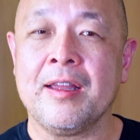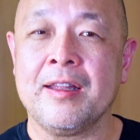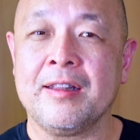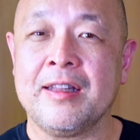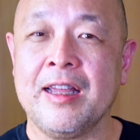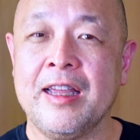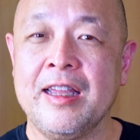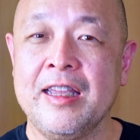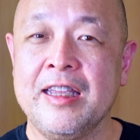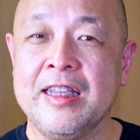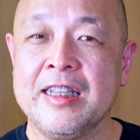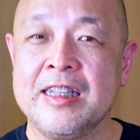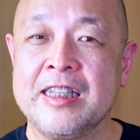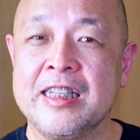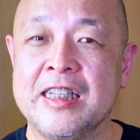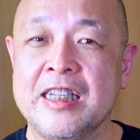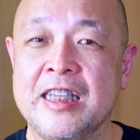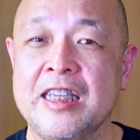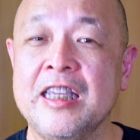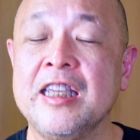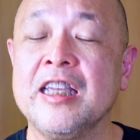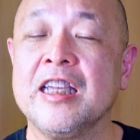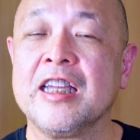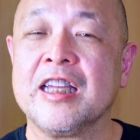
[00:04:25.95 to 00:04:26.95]
That is
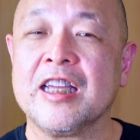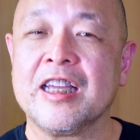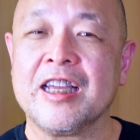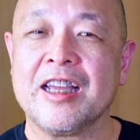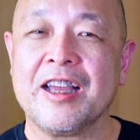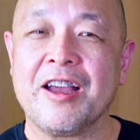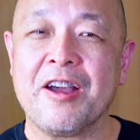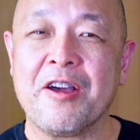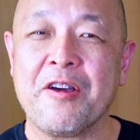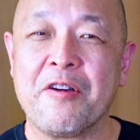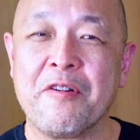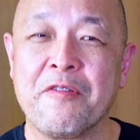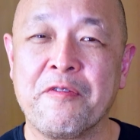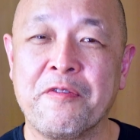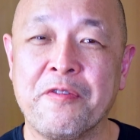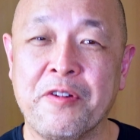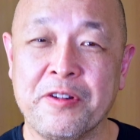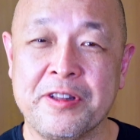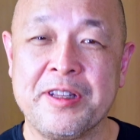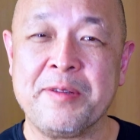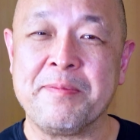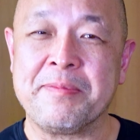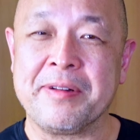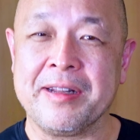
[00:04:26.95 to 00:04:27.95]
the
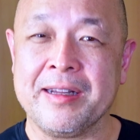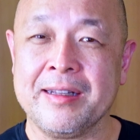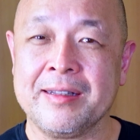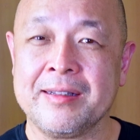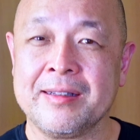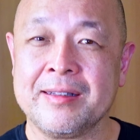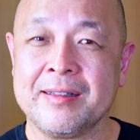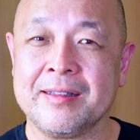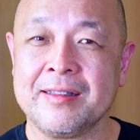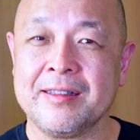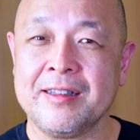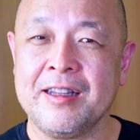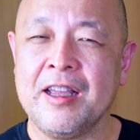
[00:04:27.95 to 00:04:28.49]
14 Plus.